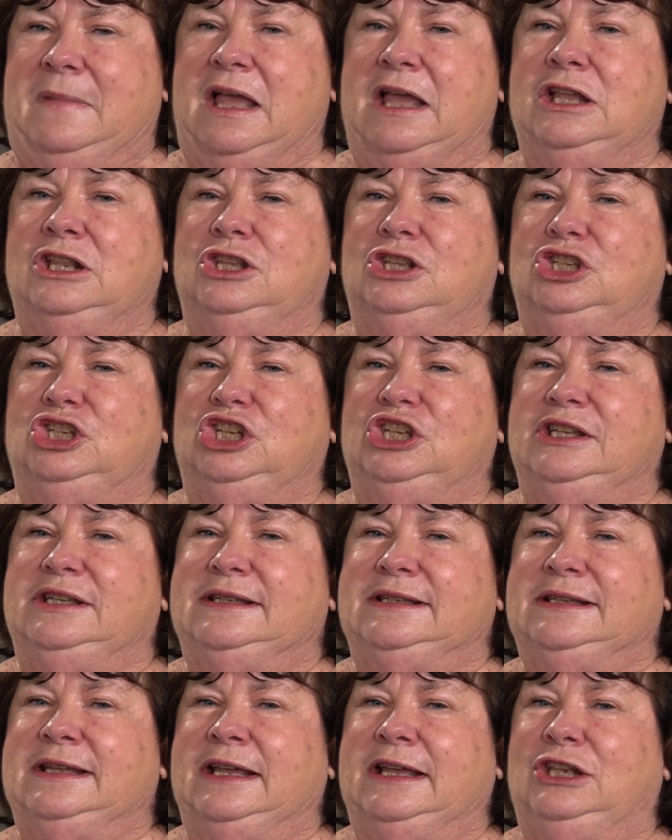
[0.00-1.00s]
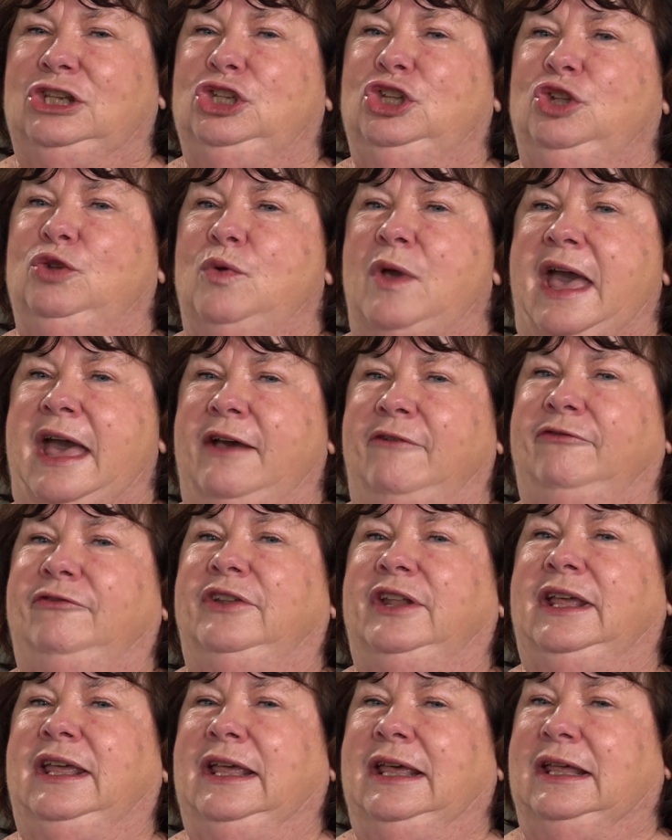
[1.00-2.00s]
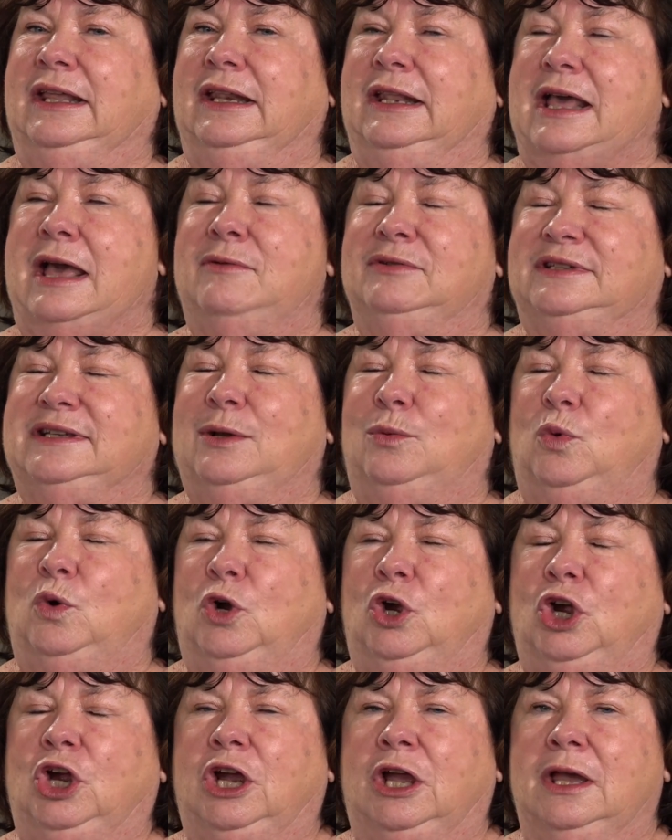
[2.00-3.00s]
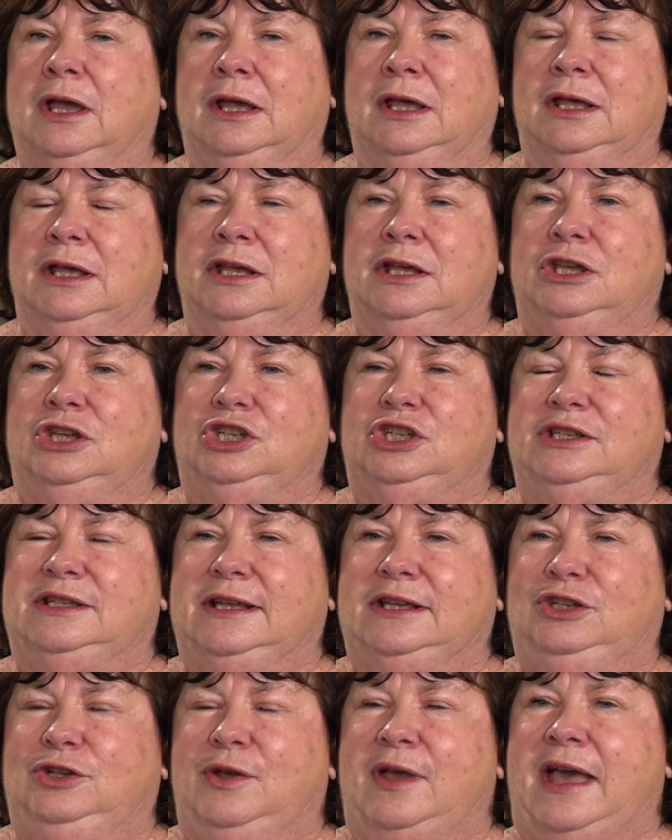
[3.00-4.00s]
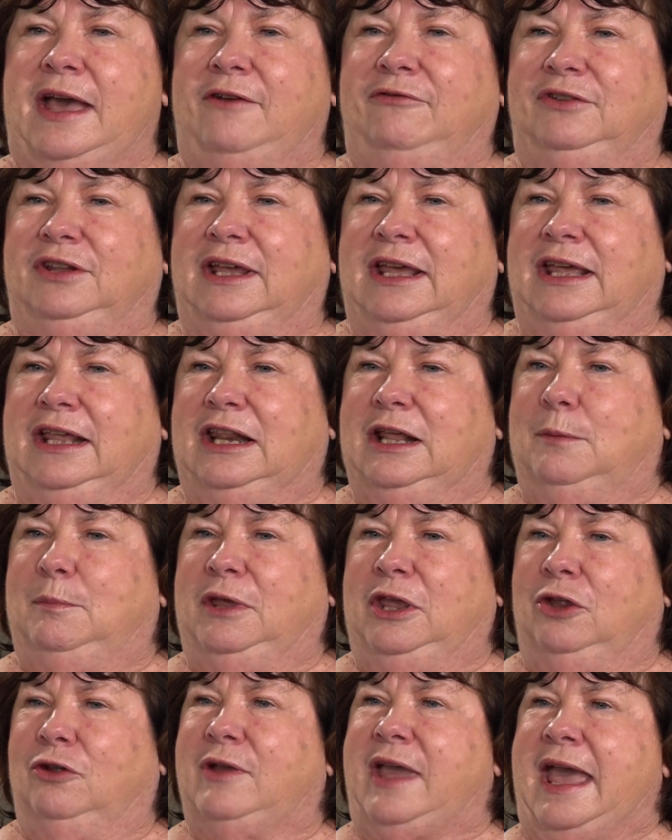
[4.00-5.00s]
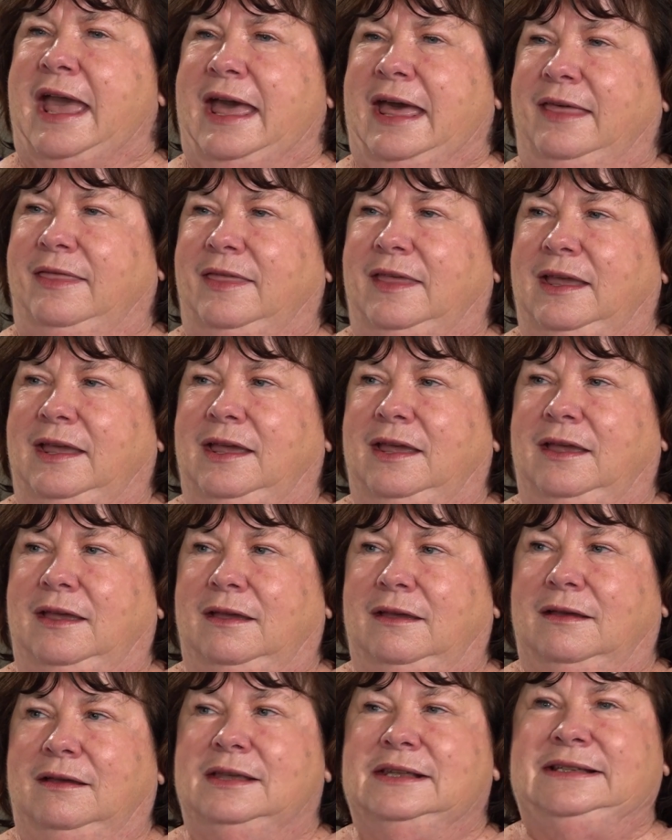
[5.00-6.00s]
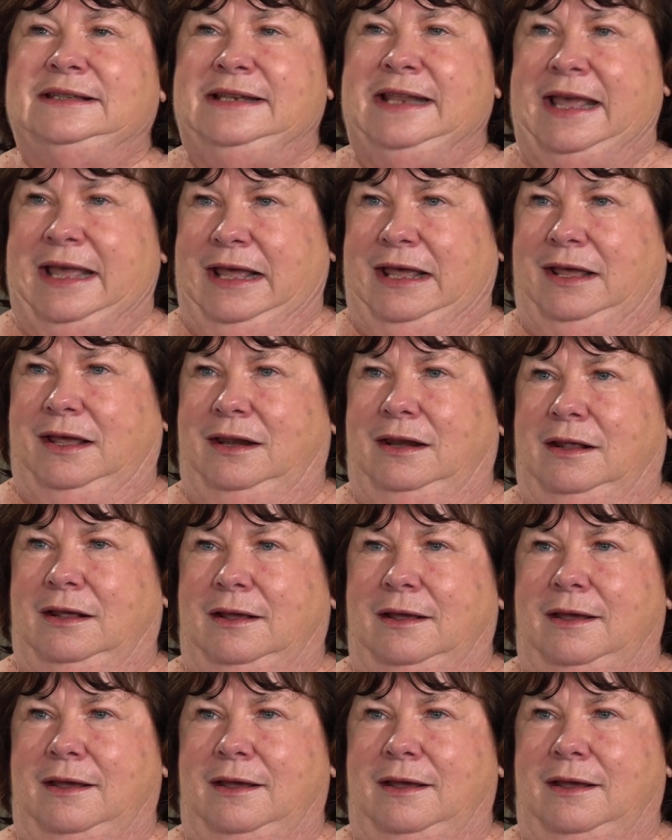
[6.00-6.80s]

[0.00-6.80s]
and she said, You have to get, I was at work, she said, You have to get up here. Kathi is dead.